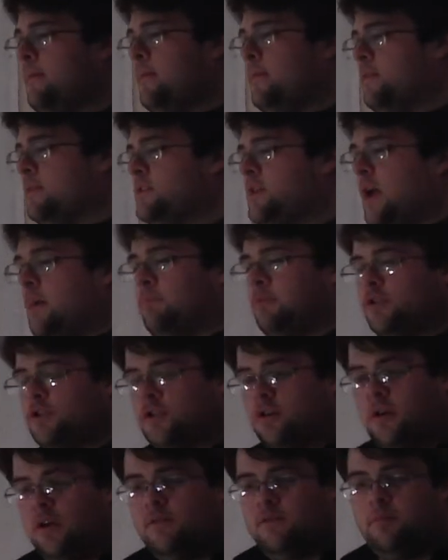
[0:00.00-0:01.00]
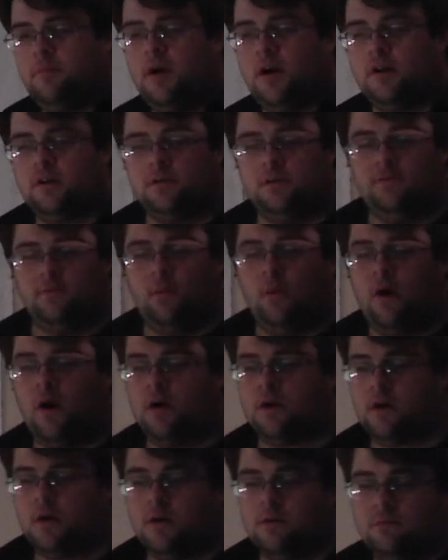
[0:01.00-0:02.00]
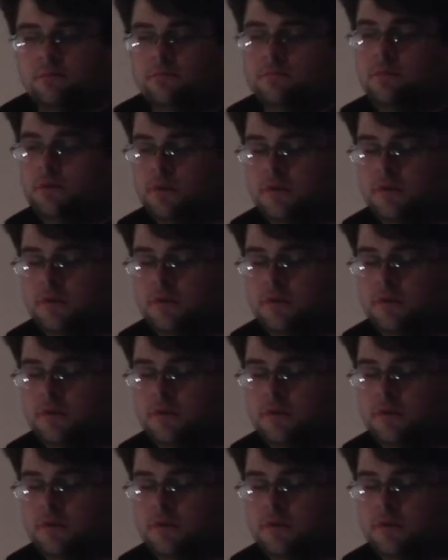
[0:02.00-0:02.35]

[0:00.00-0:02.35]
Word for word: the temperature of a bottle of water will